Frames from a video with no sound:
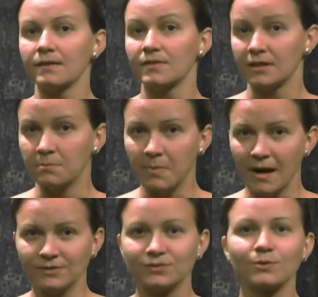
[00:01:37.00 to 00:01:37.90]
The
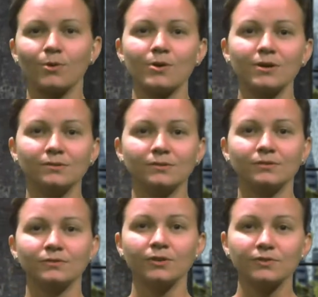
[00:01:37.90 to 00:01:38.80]
combined score
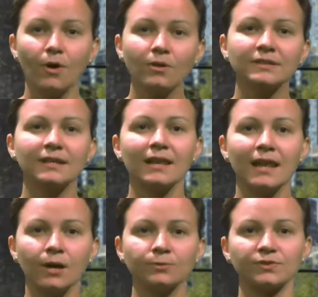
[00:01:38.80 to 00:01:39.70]
not only
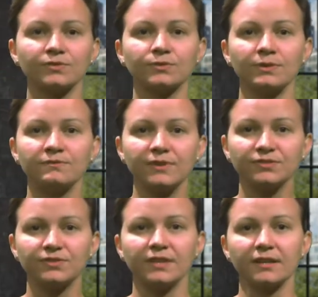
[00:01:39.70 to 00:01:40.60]
allows us to
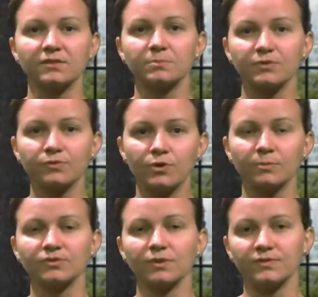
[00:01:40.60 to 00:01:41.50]
investigate the
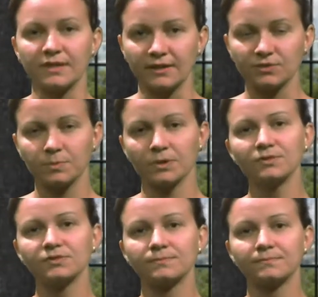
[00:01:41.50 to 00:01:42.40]
performance of the
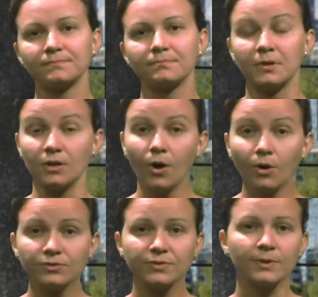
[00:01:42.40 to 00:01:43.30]
experts, but
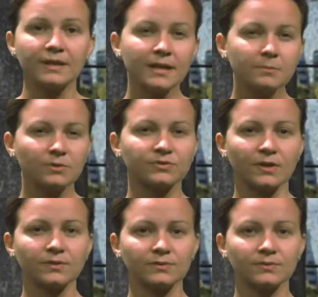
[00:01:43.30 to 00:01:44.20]
also enables
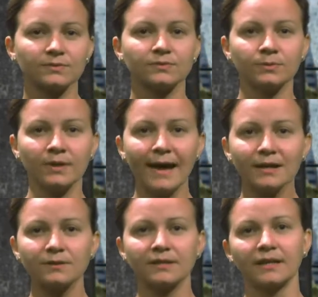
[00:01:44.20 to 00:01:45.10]
us to
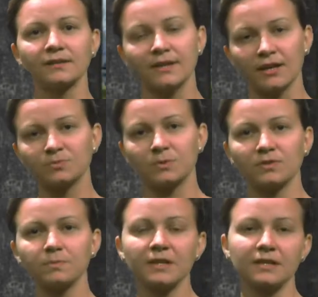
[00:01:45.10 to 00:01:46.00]
aggregate expert
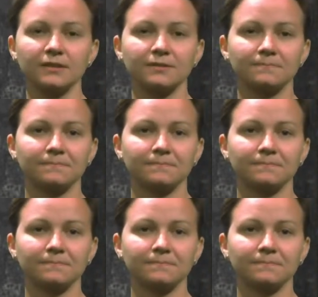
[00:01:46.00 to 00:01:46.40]
opinion.